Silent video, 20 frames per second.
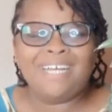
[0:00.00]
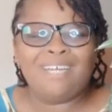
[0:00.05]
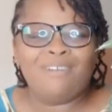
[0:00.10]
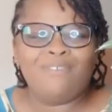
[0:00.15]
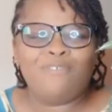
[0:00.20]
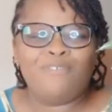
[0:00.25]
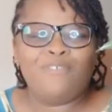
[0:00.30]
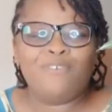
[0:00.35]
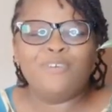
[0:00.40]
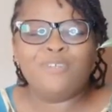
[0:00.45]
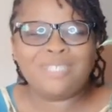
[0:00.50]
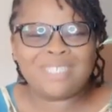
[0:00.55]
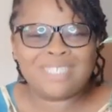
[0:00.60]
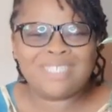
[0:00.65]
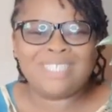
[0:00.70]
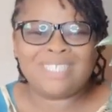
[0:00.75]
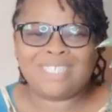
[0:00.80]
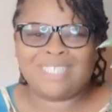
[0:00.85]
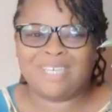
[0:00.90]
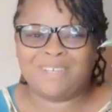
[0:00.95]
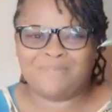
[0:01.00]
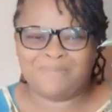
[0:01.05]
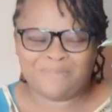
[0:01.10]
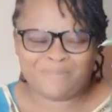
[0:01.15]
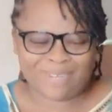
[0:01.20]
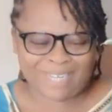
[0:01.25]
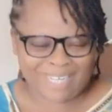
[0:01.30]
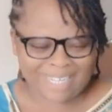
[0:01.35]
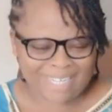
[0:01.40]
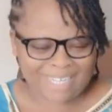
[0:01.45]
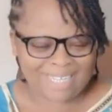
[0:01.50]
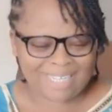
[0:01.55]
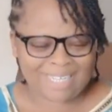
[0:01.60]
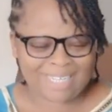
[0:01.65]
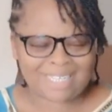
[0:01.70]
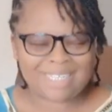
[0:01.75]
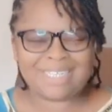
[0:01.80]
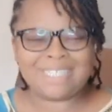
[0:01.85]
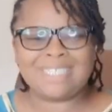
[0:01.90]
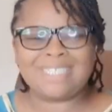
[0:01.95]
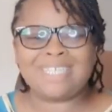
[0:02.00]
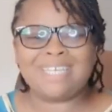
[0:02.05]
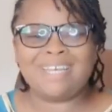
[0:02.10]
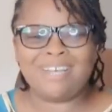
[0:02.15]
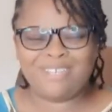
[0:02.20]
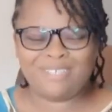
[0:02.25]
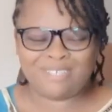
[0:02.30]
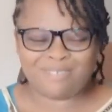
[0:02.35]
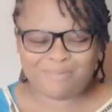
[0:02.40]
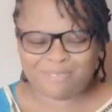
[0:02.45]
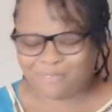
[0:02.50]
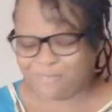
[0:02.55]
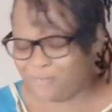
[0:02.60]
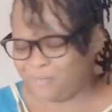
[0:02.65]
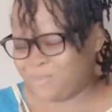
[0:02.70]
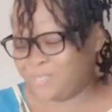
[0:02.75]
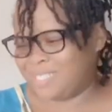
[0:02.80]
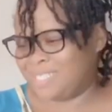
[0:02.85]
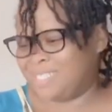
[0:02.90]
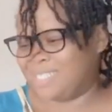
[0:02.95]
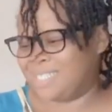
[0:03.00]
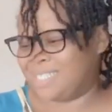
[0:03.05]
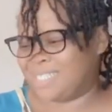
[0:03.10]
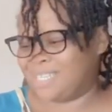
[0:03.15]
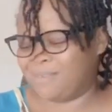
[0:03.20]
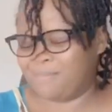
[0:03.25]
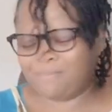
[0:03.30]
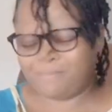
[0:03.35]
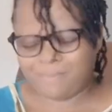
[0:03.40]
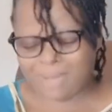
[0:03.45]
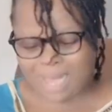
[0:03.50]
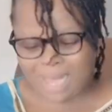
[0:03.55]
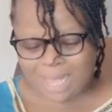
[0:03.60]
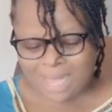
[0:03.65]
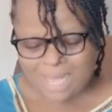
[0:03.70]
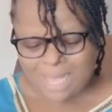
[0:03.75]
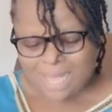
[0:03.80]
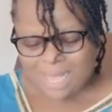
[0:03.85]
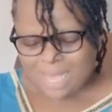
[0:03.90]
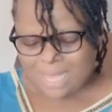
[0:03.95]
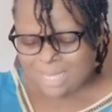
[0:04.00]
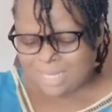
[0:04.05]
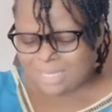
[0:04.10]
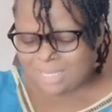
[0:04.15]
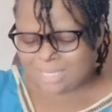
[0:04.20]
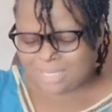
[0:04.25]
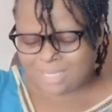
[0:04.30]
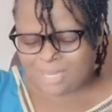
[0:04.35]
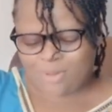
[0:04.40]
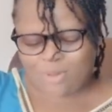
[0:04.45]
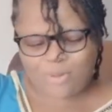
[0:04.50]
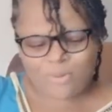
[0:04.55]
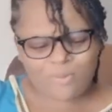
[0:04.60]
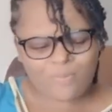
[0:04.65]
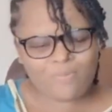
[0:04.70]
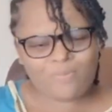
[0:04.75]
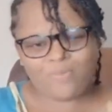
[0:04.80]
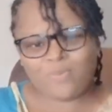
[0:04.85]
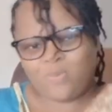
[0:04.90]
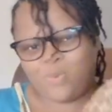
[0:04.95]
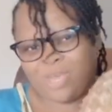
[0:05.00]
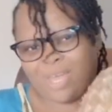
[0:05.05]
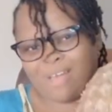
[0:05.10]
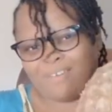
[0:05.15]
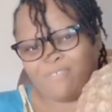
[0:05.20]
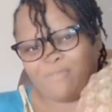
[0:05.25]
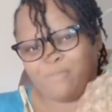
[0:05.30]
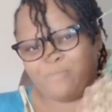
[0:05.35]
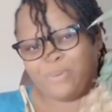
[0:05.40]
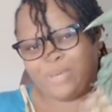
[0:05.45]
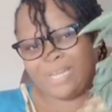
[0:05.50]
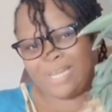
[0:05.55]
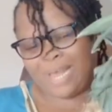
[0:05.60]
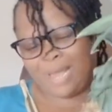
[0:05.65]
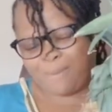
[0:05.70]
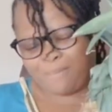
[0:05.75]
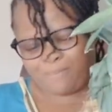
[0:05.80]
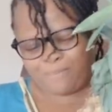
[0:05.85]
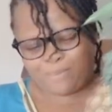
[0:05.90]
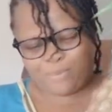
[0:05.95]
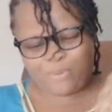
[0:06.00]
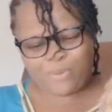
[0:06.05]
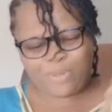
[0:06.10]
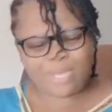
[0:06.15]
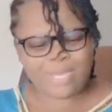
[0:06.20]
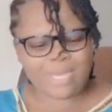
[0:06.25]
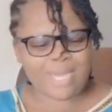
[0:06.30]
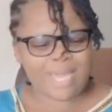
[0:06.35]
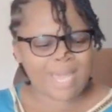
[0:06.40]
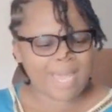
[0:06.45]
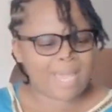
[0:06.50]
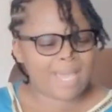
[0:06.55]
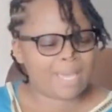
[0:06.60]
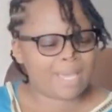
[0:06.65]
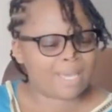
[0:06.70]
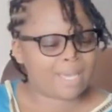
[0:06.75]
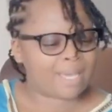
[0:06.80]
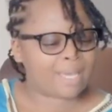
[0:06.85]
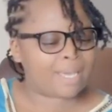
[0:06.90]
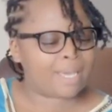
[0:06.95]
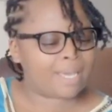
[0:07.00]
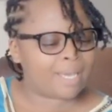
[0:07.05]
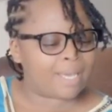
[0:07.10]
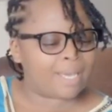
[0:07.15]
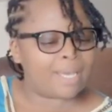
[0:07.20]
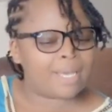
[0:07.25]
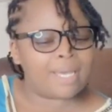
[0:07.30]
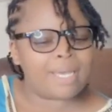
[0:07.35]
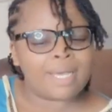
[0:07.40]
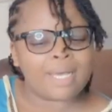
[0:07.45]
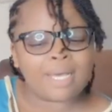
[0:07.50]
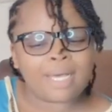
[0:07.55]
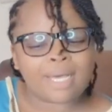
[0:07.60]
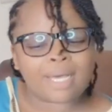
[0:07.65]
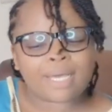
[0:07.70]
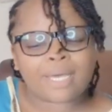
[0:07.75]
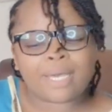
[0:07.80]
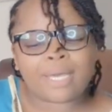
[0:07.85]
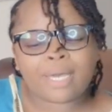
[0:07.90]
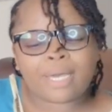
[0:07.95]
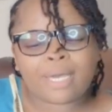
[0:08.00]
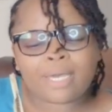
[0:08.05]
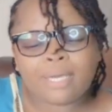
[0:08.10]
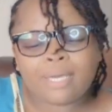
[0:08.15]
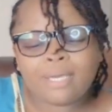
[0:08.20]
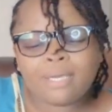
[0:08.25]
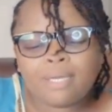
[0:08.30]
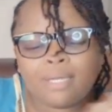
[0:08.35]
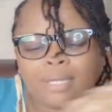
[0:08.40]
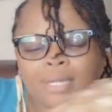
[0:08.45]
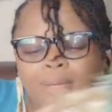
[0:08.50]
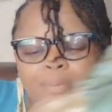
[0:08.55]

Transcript: fruit December. It's going to be fruit December. So we have pineapple here. Okay, let